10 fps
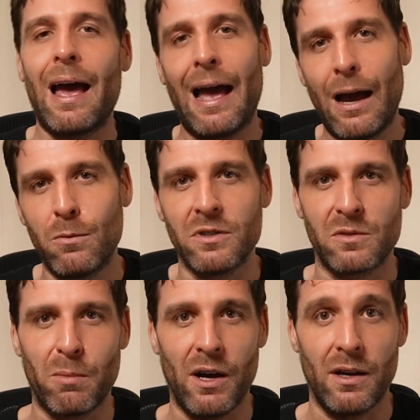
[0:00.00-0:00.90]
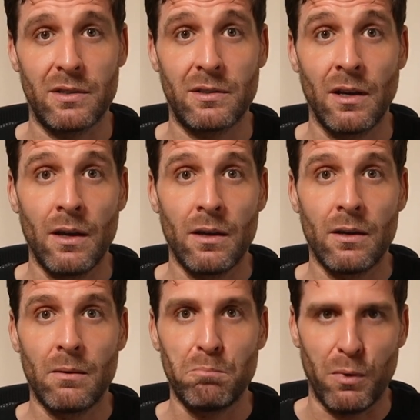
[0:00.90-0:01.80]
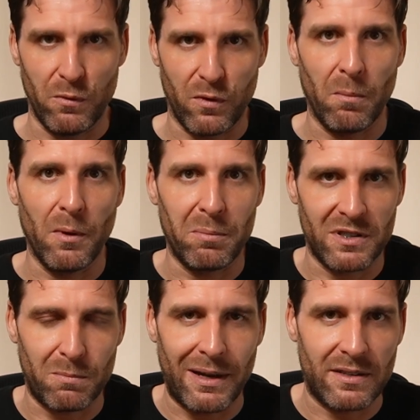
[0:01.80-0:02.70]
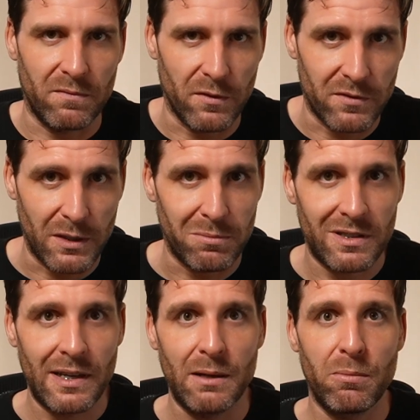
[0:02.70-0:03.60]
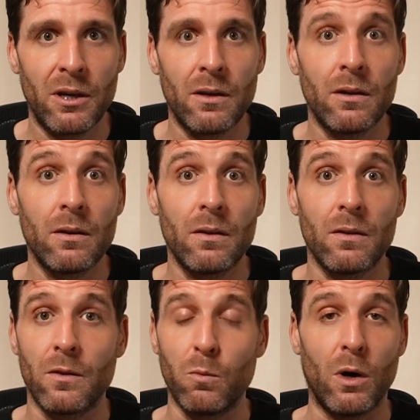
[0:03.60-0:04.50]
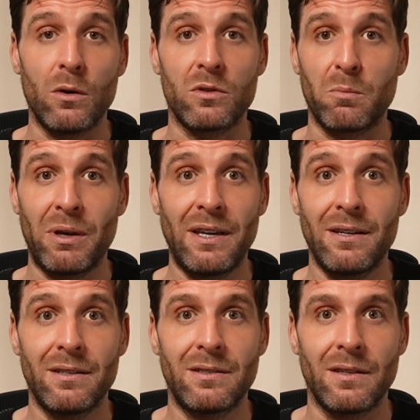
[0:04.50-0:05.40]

hours pass, but from the perspective of deep sleep, the world appears